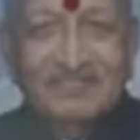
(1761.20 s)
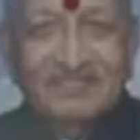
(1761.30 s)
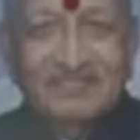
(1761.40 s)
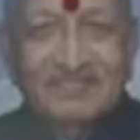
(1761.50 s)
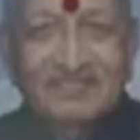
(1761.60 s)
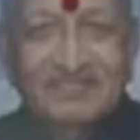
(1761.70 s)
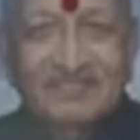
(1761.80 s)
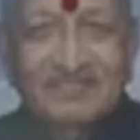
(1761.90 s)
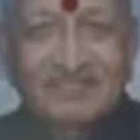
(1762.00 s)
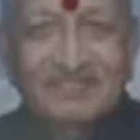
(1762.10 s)

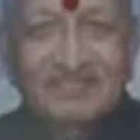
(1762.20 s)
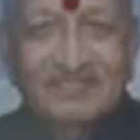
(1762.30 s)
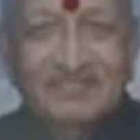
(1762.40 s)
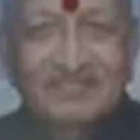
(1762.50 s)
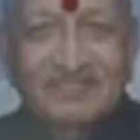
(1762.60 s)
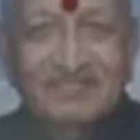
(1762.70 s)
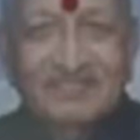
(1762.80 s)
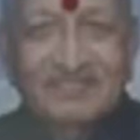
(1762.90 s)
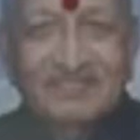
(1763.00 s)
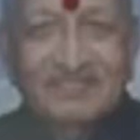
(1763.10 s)

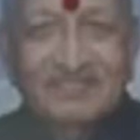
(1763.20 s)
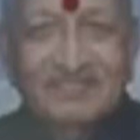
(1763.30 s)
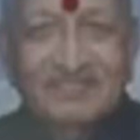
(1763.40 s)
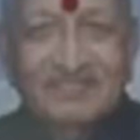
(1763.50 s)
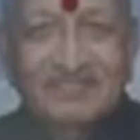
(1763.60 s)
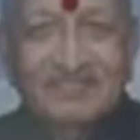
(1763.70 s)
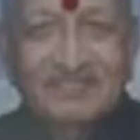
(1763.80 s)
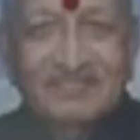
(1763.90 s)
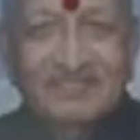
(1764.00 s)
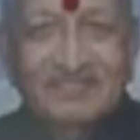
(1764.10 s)

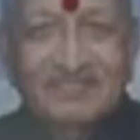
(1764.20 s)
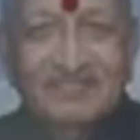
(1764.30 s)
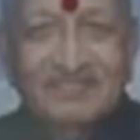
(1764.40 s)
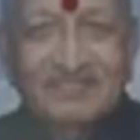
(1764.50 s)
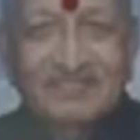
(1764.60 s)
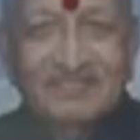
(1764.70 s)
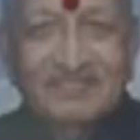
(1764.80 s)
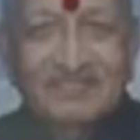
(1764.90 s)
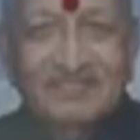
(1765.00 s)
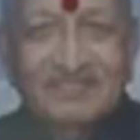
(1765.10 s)

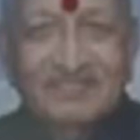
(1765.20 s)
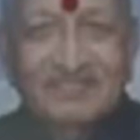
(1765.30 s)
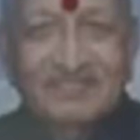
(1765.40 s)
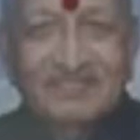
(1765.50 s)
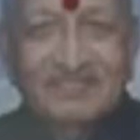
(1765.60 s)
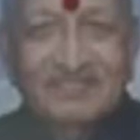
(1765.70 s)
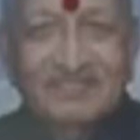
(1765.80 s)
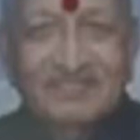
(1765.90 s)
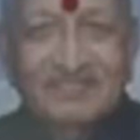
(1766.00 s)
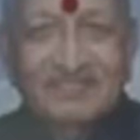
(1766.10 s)

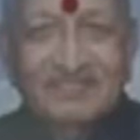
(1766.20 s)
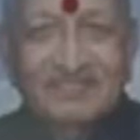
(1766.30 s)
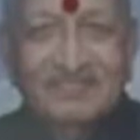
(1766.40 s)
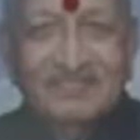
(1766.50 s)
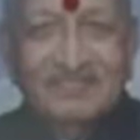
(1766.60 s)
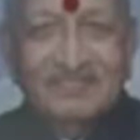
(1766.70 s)
[no speech]